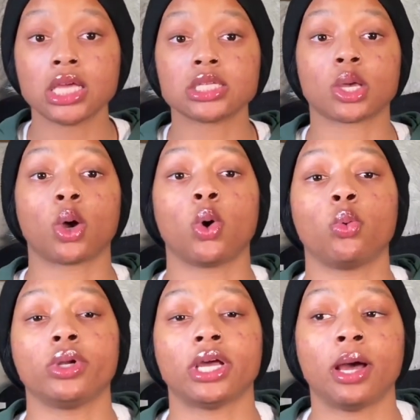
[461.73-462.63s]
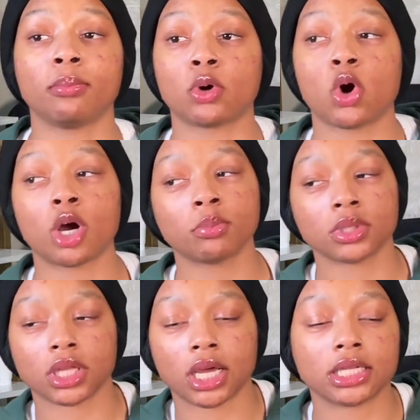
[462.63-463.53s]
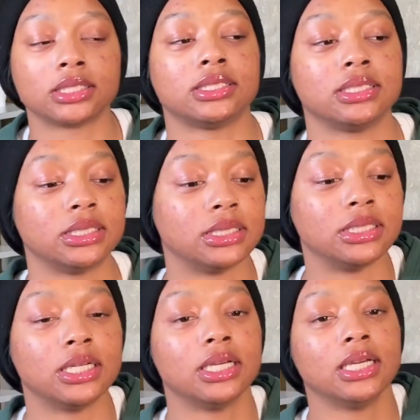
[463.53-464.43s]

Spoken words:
So when I'm caramelizing